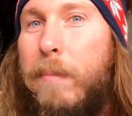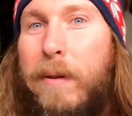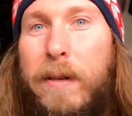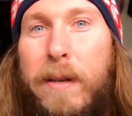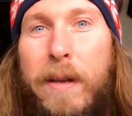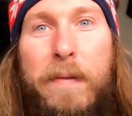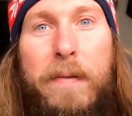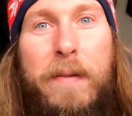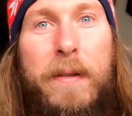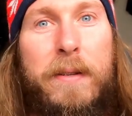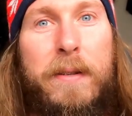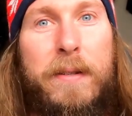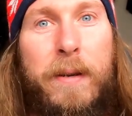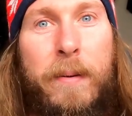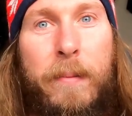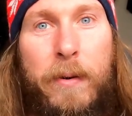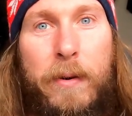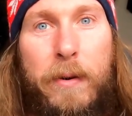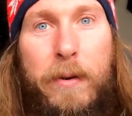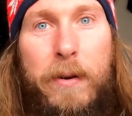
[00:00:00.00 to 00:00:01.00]
belief that
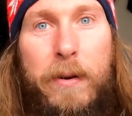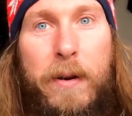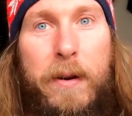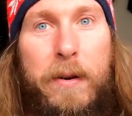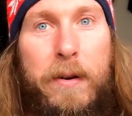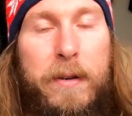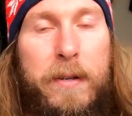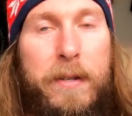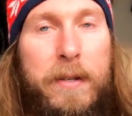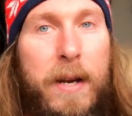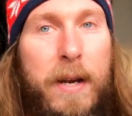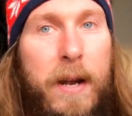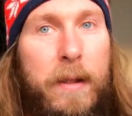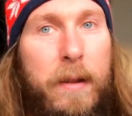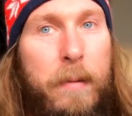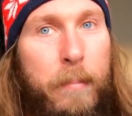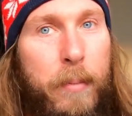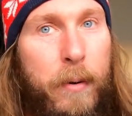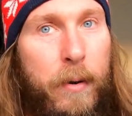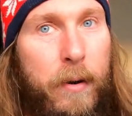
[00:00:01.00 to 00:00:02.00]
someone could
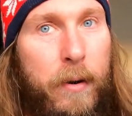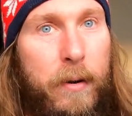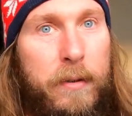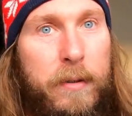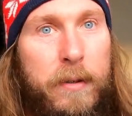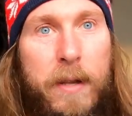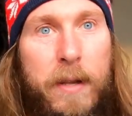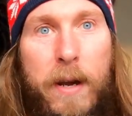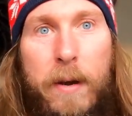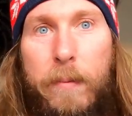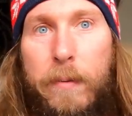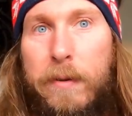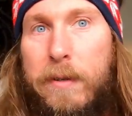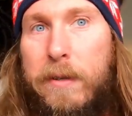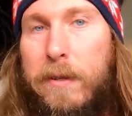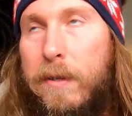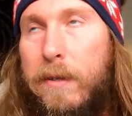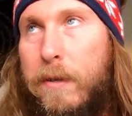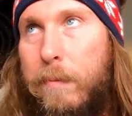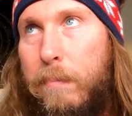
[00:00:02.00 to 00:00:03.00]
understand the birds that was
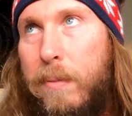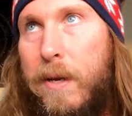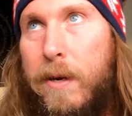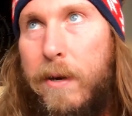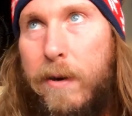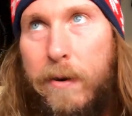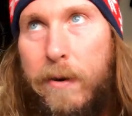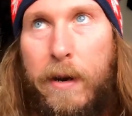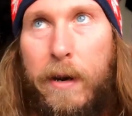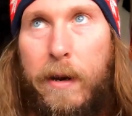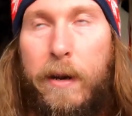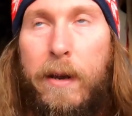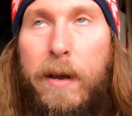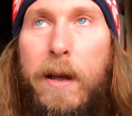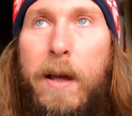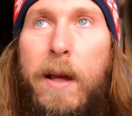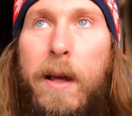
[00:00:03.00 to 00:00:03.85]
disappearing,